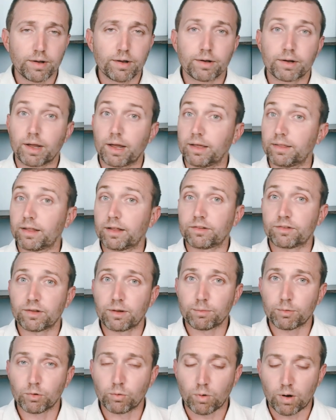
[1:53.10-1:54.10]
Okay, that's
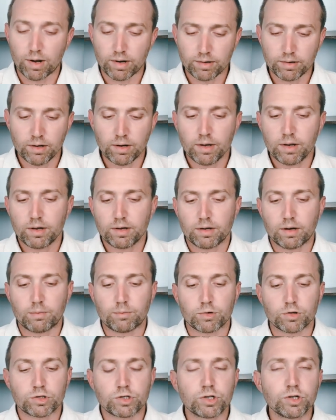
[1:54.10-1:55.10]
number one.
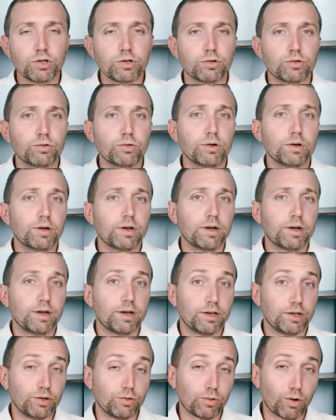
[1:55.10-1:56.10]
Number two,
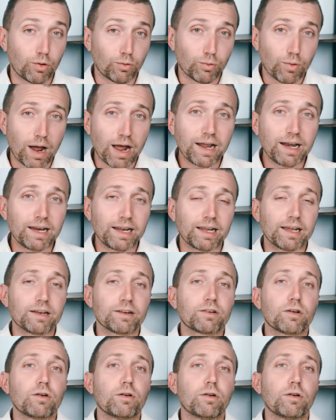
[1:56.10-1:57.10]
you are writing
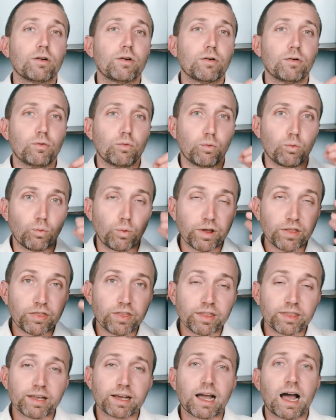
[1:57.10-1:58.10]
it
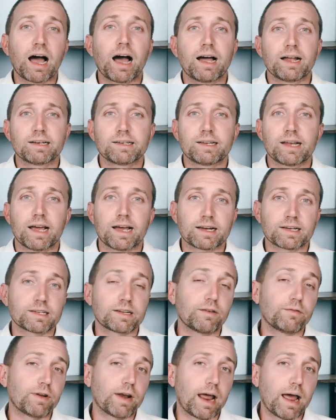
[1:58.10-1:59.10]
within the context
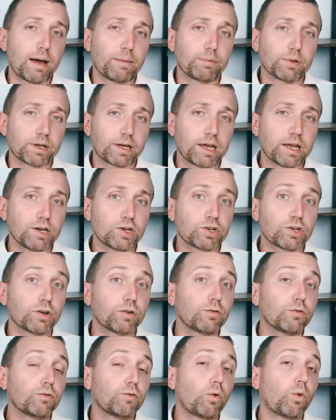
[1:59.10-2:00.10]
of an
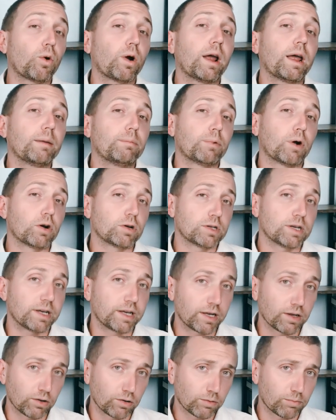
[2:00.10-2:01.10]
application for a particular